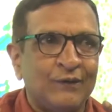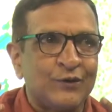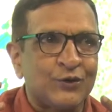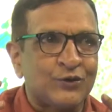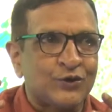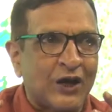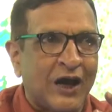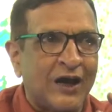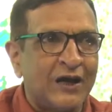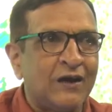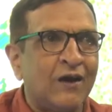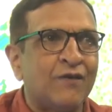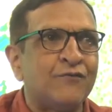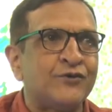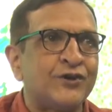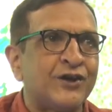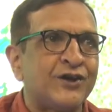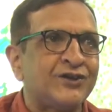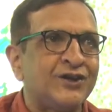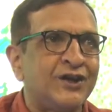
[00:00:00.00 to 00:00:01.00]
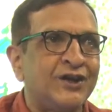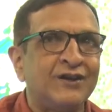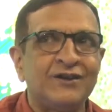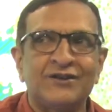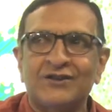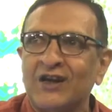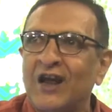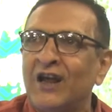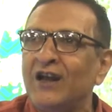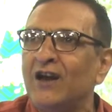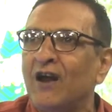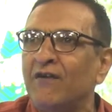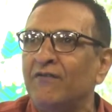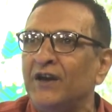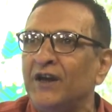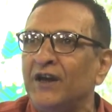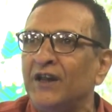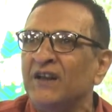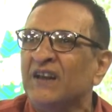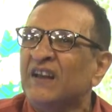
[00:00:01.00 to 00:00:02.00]
style of dressing, style of
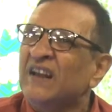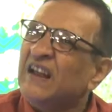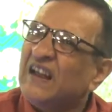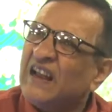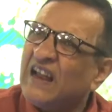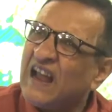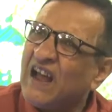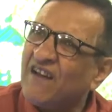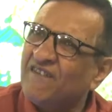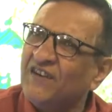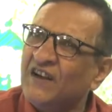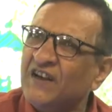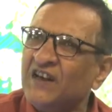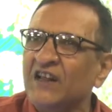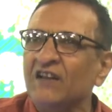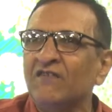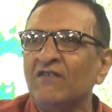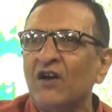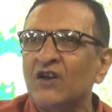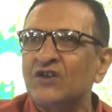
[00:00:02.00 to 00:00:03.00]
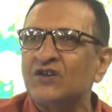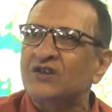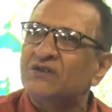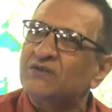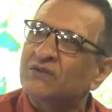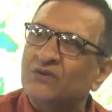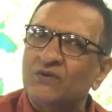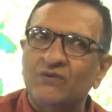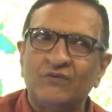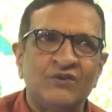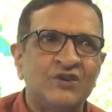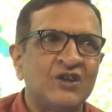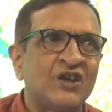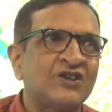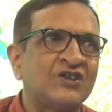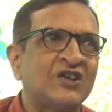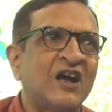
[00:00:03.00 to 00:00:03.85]
eating. Everything was just